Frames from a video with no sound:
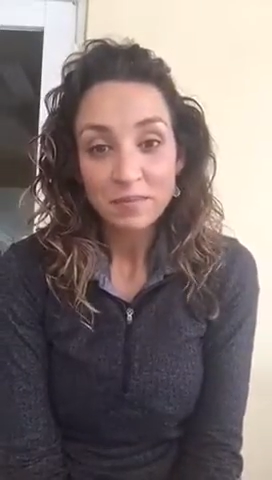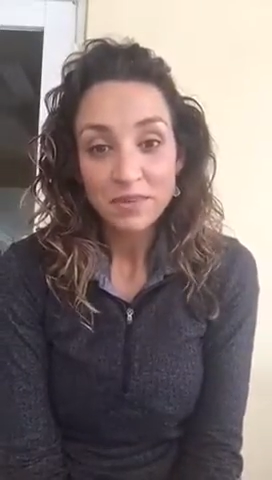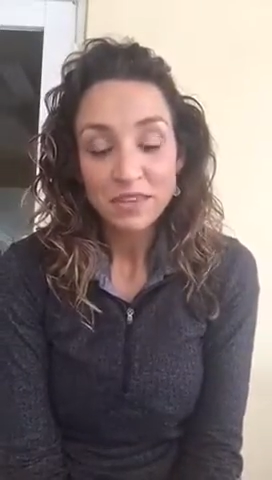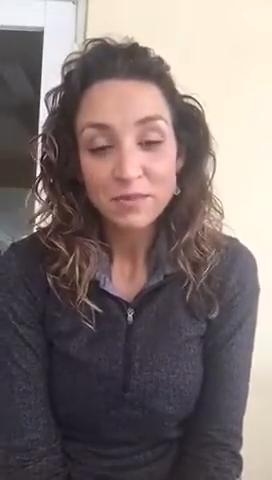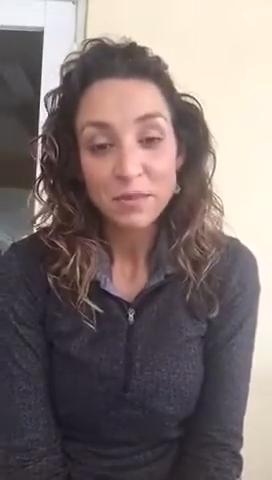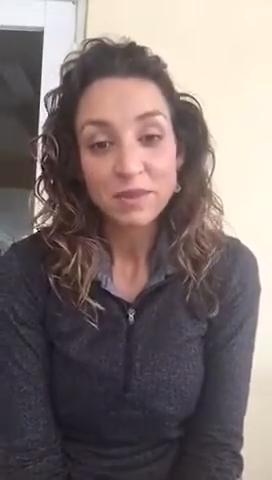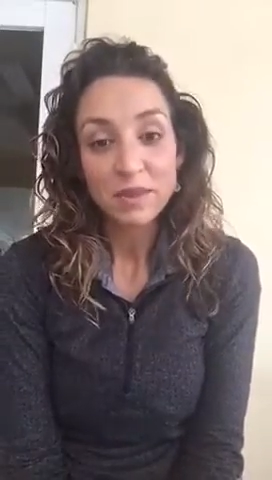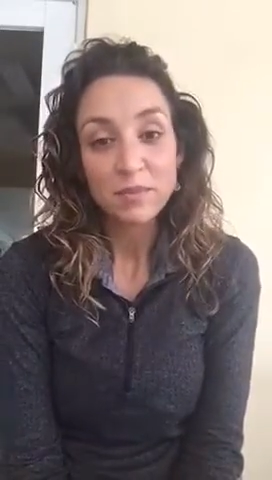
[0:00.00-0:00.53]

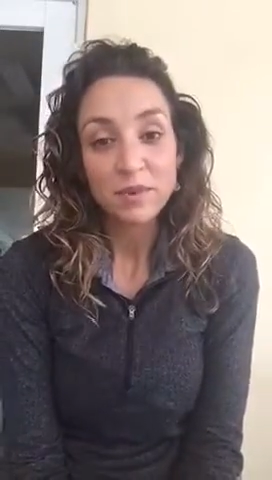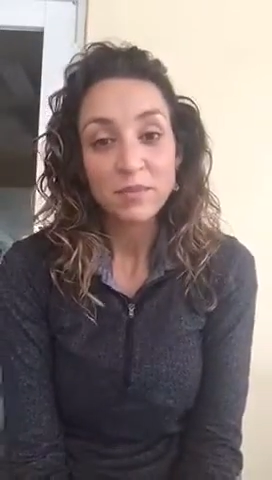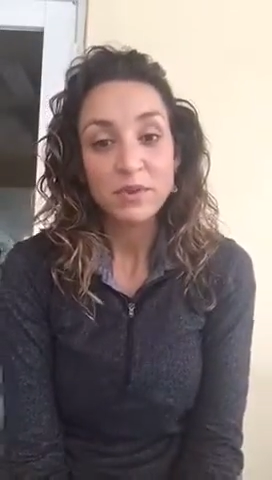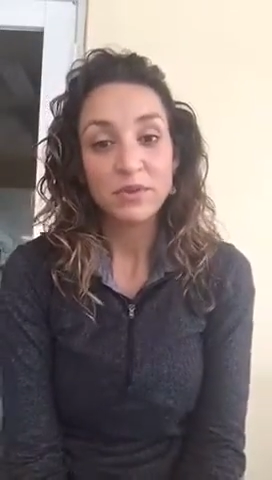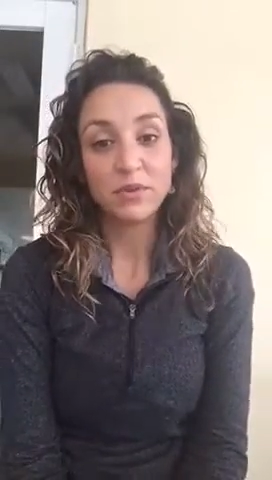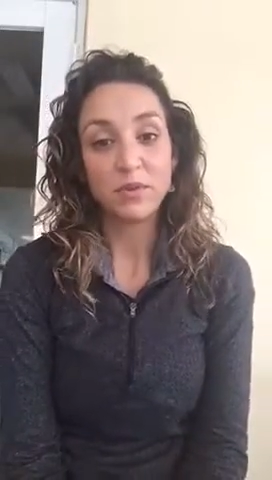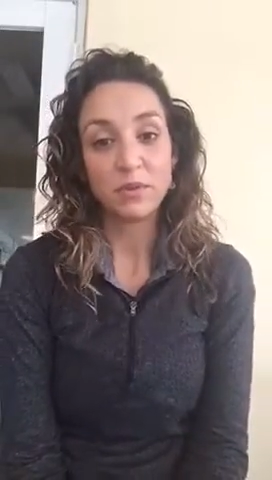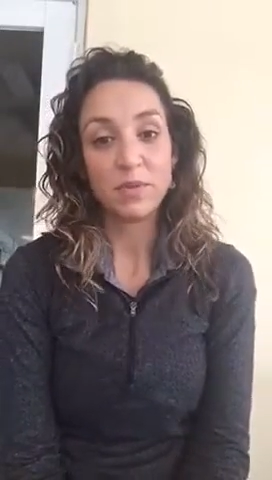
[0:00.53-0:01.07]
This month I'm going to be
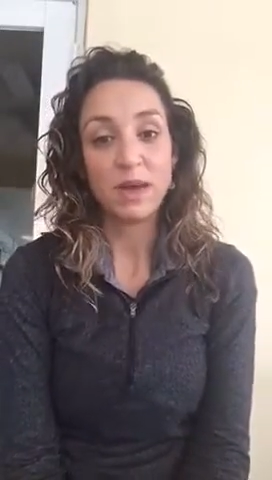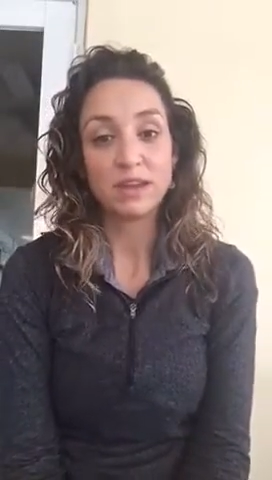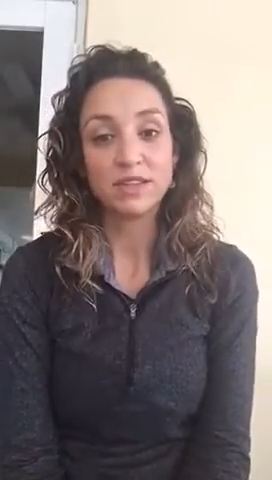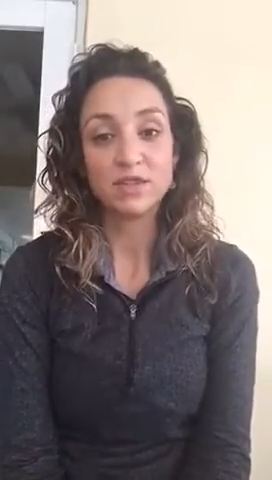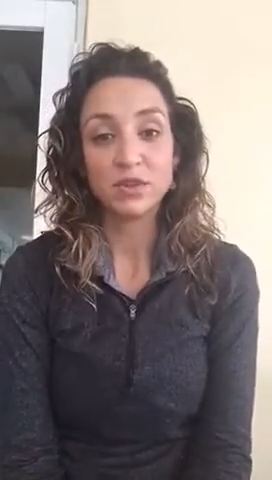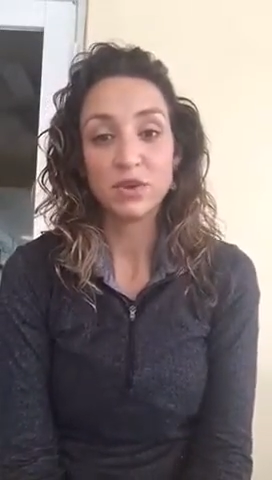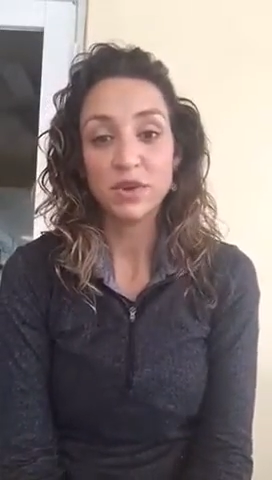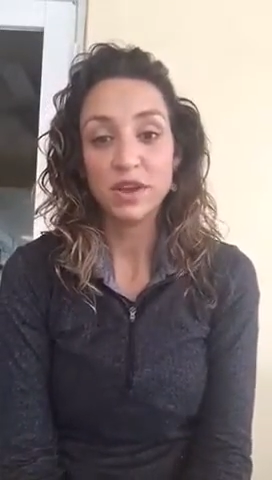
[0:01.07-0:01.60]
doing
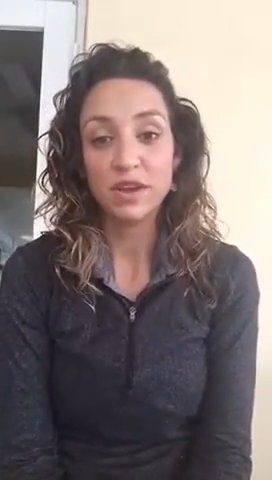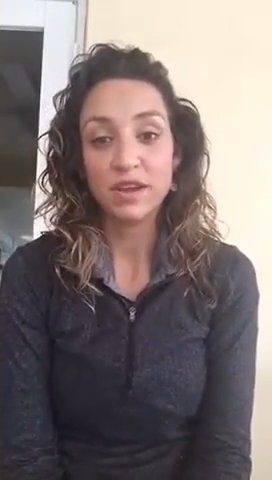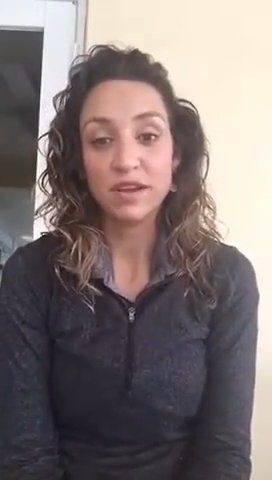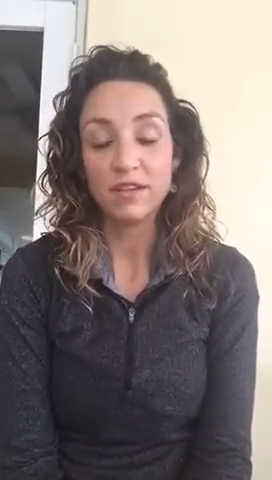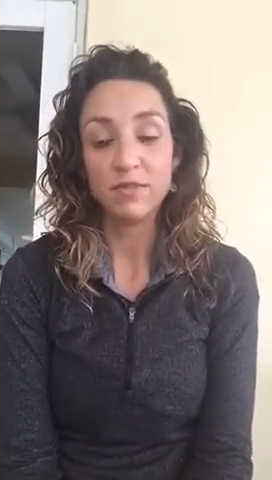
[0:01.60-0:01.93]
Max 30.